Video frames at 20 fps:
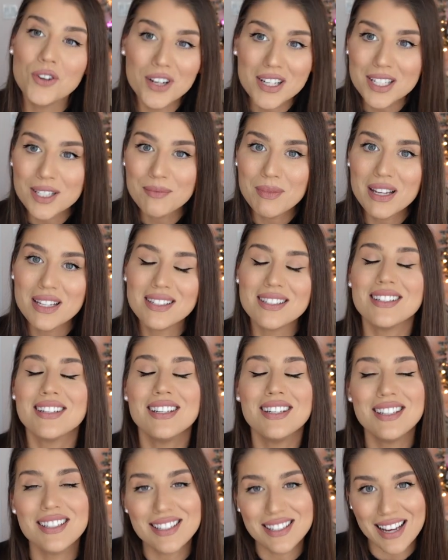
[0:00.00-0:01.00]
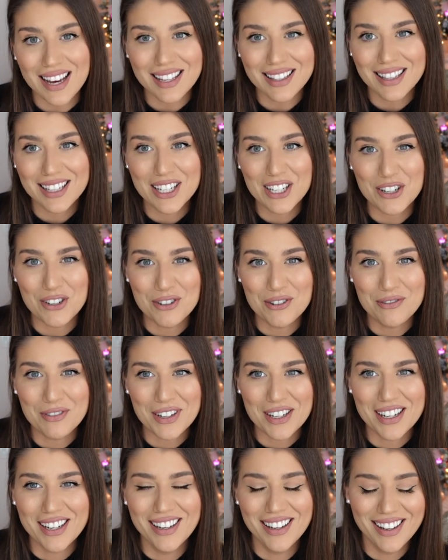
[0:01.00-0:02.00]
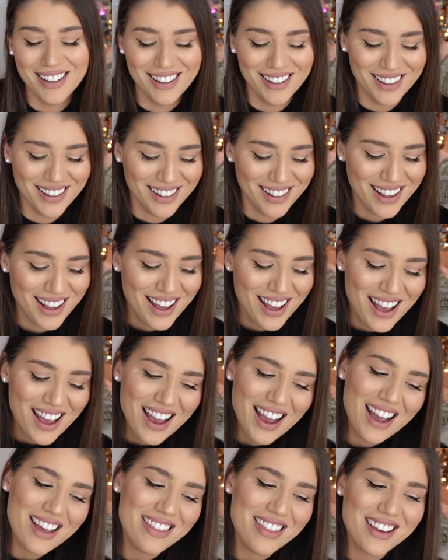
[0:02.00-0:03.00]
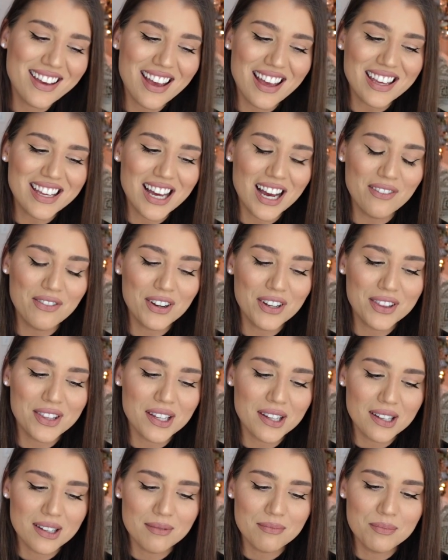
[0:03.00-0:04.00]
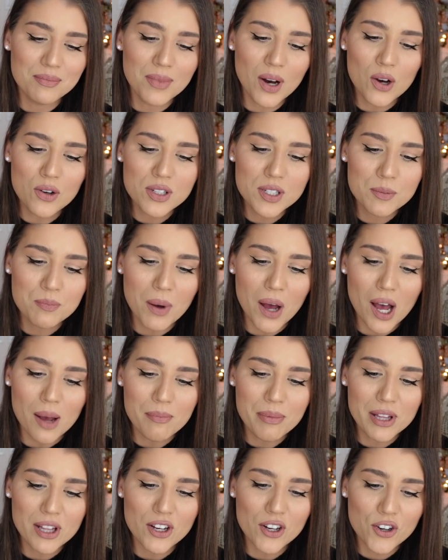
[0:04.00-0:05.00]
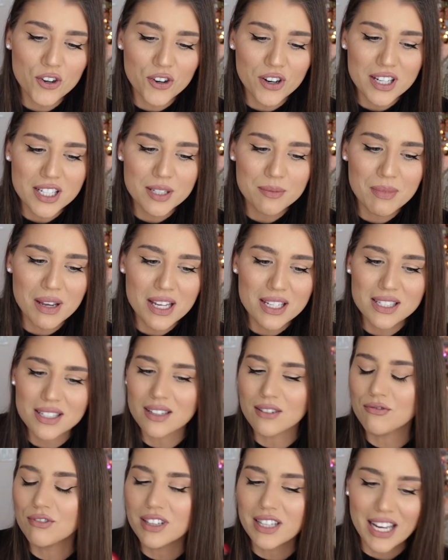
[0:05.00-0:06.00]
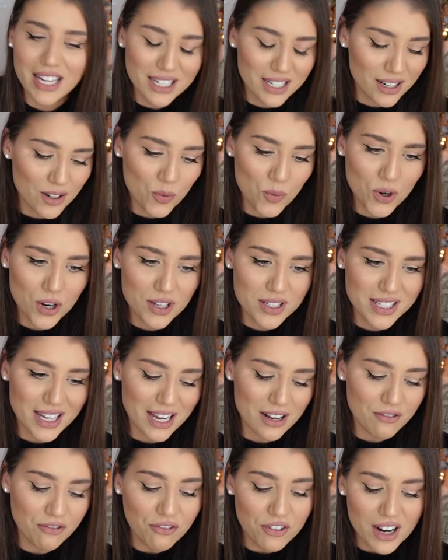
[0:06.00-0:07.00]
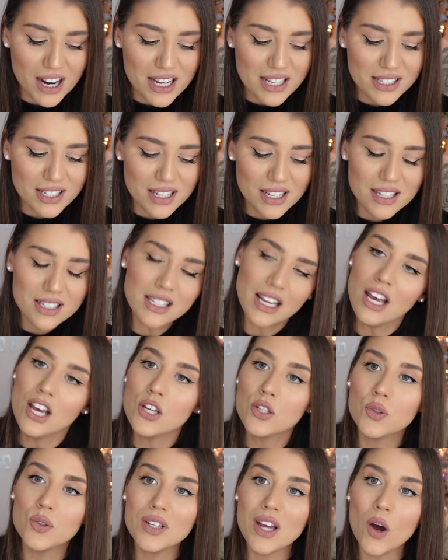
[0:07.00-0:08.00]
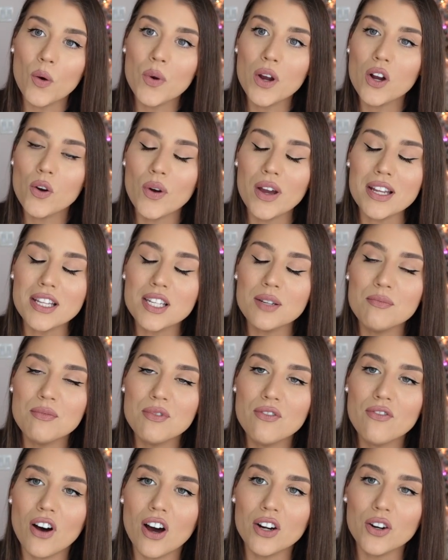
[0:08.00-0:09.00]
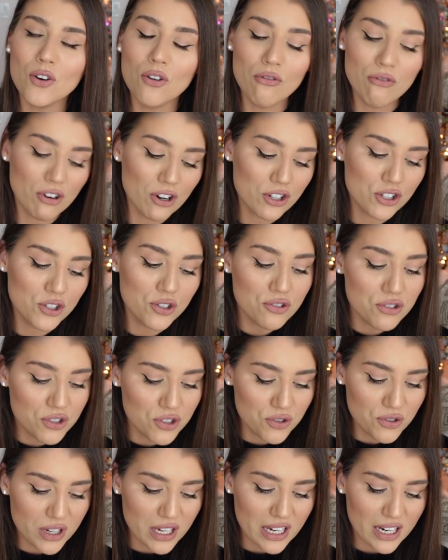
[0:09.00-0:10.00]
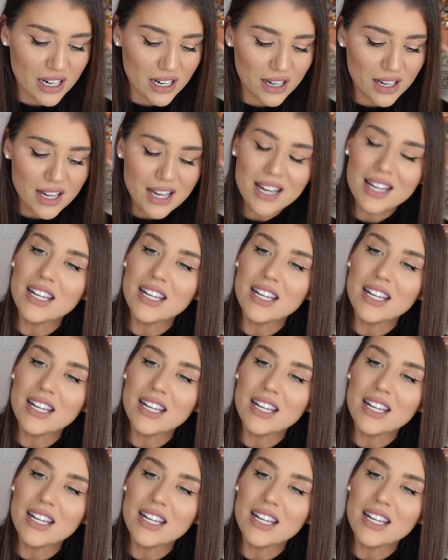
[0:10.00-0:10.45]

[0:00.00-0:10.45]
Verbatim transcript: Christmas is sadly over, I think I covered the most popular Christmas-related words and phrases, so now we are going to move on over to New Year.